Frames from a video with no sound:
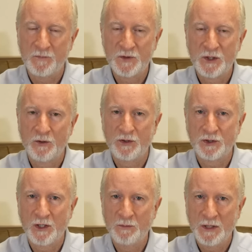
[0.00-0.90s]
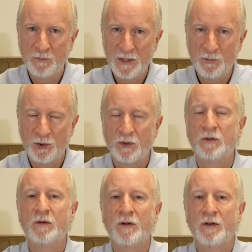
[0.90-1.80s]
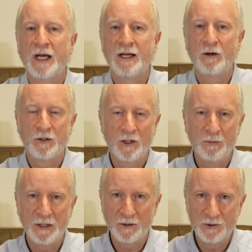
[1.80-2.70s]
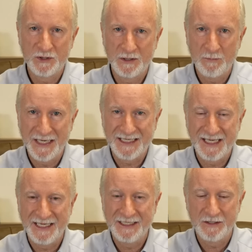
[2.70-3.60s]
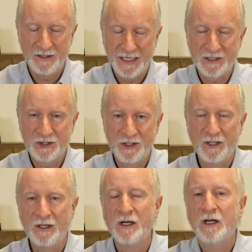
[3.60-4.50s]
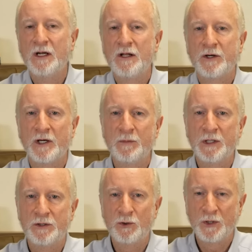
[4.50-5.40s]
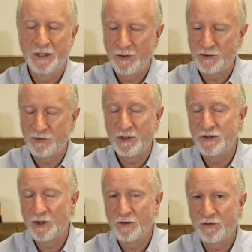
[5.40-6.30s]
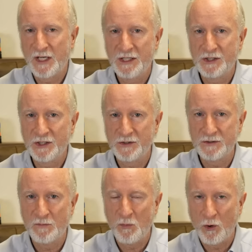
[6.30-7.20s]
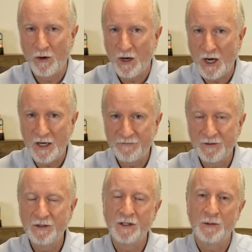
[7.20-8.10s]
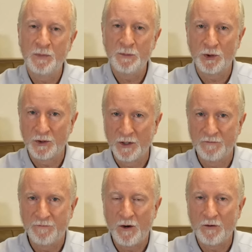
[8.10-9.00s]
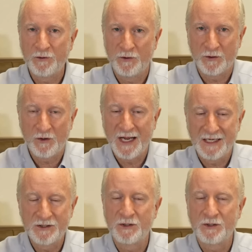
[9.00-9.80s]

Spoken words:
So there's going to be people that are going to be losing Medicaid next year. They're going to be doing those recertifications more often, and people are going to fall through the cracks.